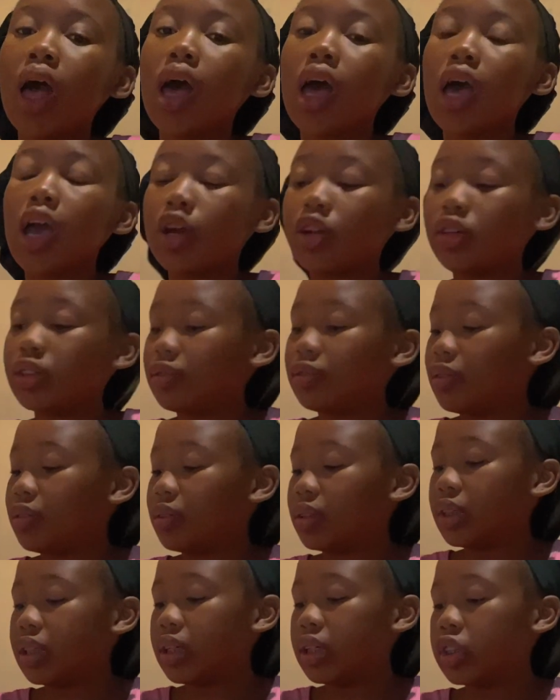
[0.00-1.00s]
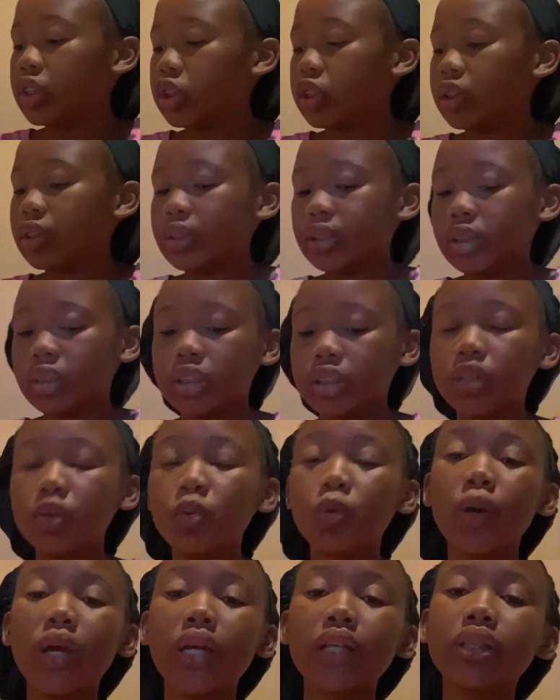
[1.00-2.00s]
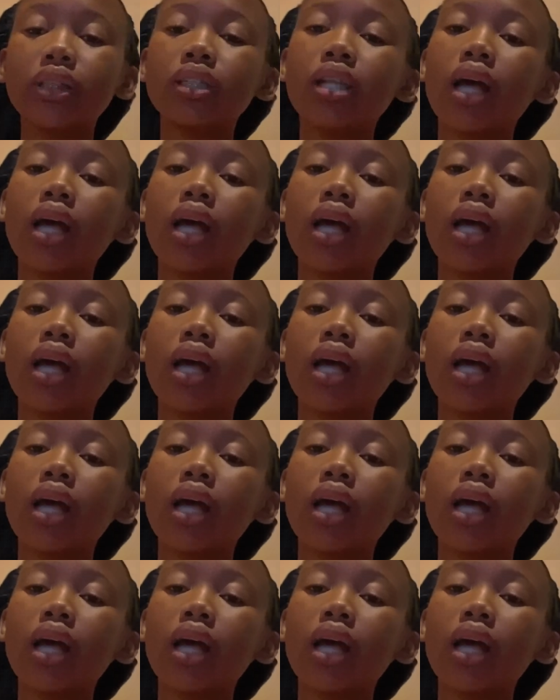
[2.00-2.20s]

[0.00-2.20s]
it was very delicious. She went,